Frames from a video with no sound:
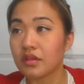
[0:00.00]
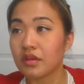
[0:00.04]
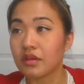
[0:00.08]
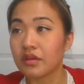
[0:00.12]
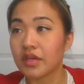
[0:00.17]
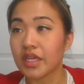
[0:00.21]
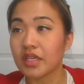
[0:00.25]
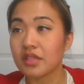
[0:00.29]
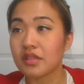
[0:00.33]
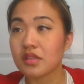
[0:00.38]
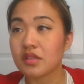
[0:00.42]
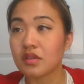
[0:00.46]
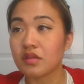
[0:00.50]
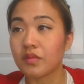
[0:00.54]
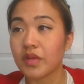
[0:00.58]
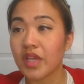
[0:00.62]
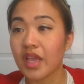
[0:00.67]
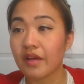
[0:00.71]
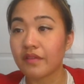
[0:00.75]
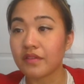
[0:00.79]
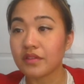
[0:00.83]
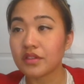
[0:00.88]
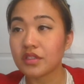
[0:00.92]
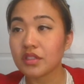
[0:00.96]
All right, so we
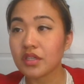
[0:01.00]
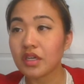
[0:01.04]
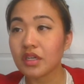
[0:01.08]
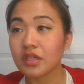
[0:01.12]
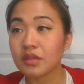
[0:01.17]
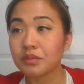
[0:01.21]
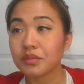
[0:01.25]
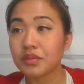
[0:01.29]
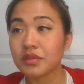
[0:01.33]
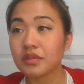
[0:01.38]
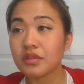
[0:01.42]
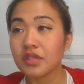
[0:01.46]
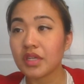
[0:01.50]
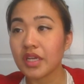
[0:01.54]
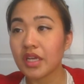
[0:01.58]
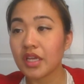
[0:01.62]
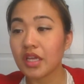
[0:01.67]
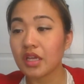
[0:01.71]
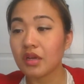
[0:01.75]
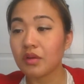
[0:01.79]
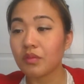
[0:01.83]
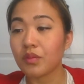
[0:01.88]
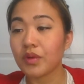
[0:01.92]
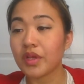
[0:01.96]
have dark
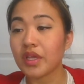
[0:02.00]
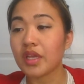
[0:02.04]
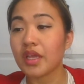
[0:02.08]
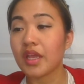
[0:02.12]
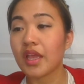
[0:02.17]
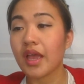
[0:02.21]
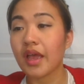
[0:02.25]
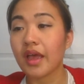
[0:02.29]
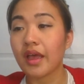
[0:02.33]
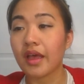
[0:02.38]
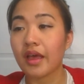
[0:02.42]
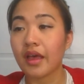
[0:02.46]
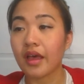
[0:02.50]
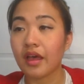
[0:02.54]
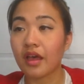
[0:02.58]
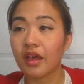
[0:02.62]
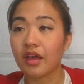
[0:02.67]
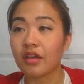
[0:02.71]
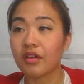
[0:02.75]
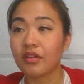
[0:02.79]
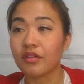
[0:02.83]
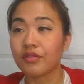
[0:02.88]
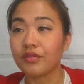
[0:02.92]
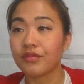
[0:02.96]
brunette, we
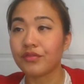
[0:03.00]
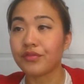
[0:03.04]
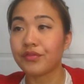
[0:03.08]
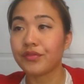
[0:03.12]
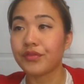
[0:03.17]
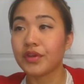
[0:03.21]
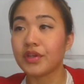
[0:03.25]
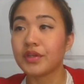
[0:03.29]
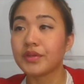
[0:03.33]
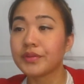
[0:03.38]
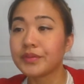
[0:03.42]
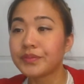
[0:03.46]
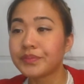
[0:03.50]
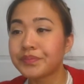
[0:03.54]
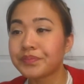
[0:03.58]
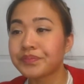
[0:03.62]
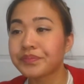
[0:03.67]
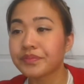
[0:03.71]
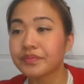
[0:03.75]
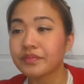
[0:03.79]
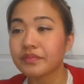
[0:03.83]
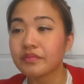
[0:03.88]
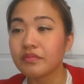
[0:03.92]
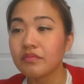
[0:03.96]
have
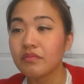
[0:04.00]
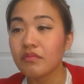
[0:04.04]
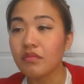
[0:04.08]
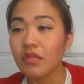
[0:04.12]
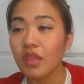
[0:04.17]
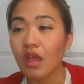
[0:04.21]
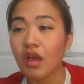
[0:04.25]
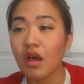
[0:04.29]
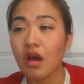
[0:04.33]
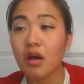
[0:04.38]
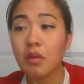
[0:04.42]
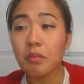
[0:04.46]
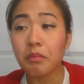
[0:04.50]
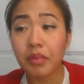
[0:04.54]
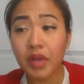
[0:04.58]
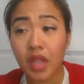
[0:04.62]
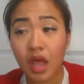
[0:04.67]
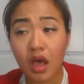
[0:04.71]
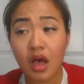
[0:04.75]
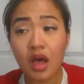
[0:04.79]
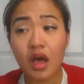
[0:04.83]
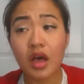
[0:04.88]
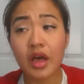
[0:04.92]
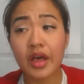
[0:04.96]

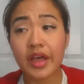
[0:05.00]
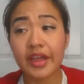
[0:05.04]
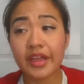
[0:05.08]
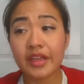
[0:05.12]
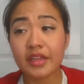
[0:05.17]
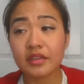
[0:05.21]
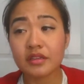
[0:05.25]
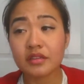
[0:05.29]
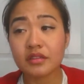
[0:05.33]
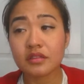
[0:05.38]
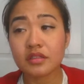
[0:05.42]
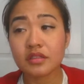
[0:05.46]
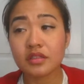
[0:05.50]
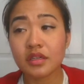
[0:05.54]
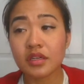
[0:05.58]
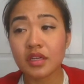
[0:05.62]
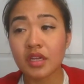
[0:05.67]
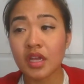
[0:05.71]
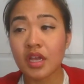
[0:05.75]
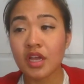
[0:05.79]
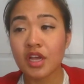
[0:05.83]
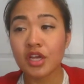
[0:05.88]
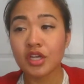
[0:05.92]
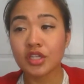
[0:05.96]
blonde,
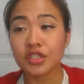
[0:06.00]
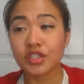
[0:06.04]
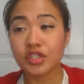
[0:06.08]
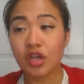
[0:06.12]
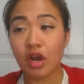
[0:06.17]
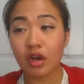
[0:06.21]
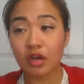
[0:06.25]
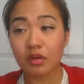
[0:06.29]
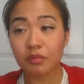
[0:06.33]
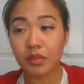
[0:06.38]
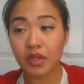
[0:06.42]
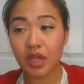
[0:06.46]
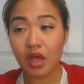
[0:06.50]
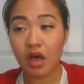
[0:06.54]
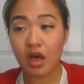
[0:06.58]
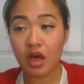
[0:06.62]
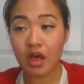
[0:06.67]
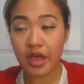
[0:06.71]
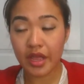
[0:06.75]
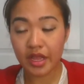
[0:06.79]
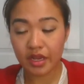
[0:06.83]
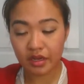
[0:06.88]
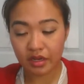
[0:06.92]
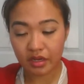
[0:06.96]
dark
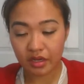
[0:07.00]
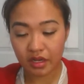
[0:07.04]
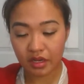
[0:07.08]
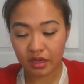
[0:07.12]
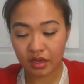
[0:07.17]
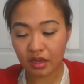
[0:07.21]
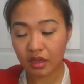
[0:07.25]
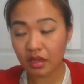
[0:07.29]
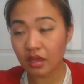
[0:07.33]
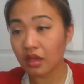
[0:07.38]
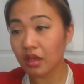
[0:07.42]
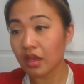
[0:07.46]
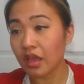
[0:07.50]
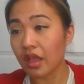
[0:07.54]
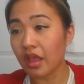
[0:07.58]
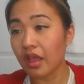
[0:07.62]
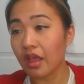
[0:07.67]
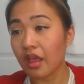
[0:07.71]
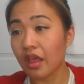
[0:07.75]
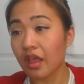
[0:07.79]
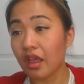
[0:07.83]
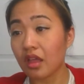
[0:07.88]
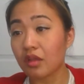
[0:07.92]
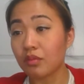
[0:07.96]
blonde,
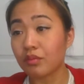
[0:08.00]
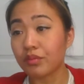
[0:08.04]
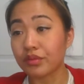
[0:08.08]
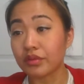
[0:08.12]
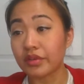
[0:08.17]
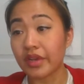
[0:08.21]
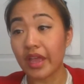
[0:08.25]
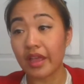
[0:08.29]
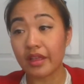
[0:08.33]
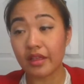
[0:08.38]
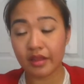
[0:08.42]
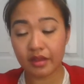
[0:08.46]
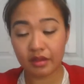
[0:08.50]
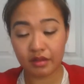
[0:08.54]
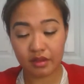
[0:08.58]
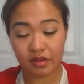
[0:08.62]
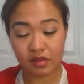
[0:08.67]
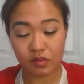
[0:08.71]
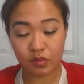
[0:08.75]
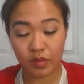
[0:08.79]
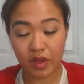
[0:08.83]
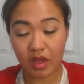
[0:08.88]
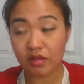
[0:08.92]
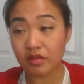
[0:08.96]
and brunette
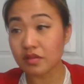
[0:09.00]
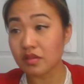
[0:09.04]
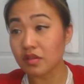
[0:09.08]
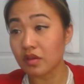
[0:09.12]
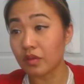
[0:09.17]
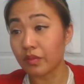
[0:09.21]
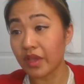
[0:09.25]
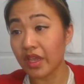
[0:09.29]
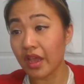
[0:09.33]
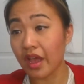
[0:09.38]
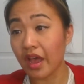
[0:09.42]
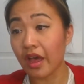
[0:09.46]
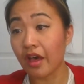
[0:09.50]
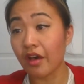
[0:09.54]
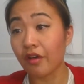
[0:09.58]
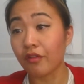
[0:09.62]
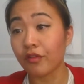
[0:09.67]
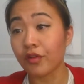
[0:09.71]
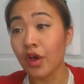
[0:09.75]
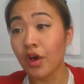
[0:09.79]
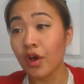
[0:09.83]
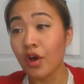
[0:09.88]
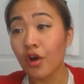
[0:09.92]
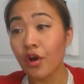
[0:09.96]
as well. So we
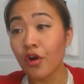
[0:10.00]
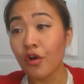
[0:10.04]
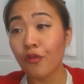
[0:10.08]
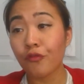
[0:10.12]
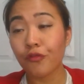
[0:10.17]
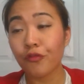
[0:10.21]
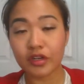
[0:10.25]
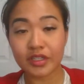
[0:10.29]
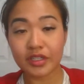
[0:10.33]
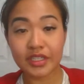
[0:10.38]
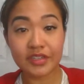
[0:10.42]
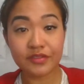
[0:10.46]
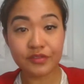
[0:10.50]
have 4